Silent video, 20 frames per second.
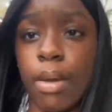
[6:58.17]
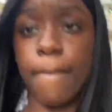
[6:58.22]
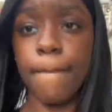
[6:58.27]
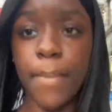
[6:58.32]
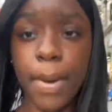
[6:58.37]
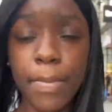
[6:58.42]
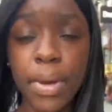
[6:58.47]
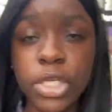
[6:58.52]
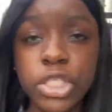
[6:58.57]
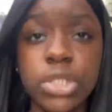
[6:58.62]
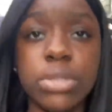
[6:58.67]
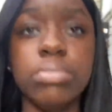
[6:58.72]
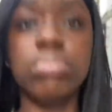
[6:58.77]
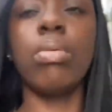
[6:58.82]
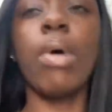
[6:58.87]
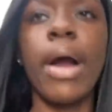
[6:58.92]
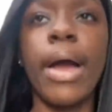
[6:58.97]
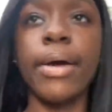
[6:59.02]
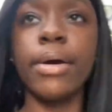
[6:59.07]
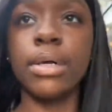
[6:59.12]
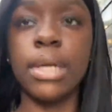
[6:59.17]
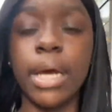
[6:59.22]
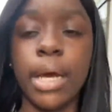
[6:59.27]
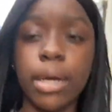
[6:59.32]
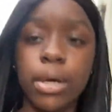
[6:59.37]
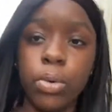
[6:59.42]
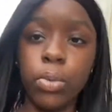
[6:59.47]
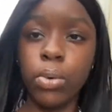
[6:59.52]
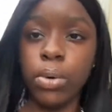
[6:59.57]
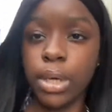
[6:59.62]
I'm actually right, like
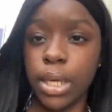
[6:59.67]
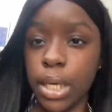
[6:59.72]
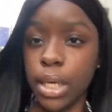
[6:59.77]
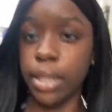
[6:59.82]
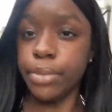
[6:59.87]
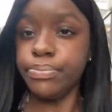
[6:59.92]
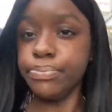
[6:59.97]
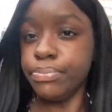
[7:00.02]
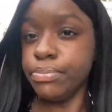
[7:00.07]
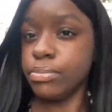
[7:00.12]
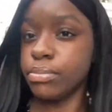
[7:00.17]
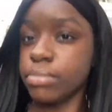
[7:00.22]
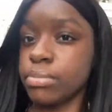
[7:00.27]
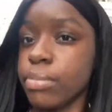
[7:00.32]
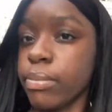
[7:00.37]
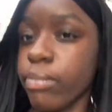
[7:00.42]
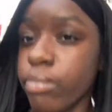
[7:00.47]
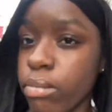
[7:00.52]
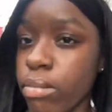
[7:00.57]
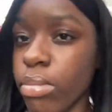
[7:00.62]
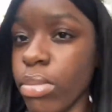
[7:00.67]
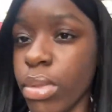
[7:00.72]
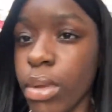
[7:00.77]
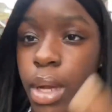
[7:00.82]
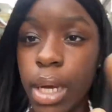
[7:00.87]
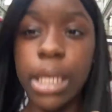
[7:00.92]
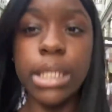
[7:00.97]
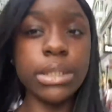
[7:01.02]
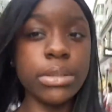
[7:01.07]
walking isn't